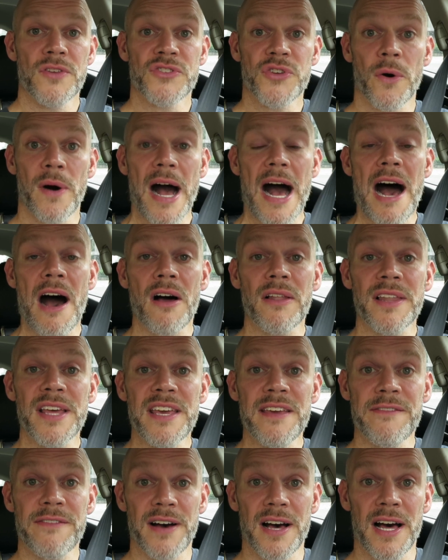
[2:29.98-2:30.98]
So I'll
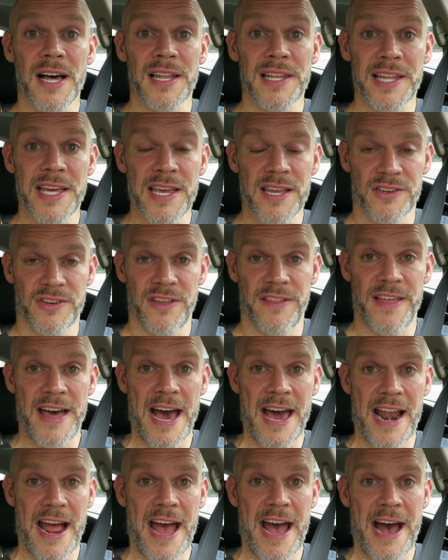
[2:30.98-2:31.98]
leave a link to
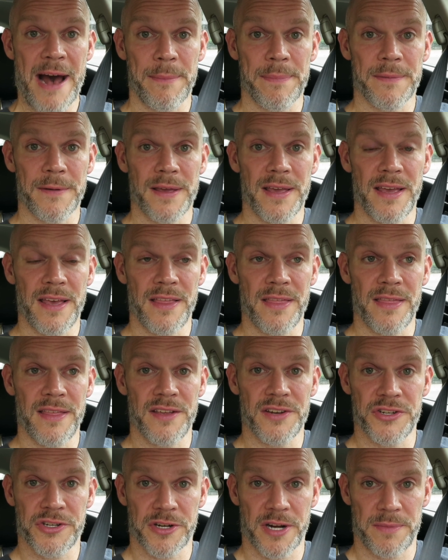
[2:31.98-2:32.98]
that app in
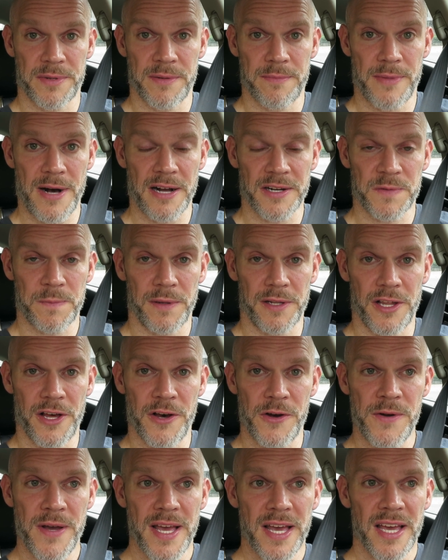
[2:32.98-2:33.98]
the description box
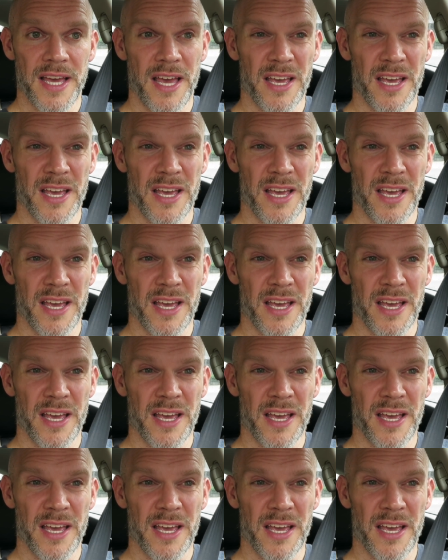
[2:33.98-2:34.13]
below,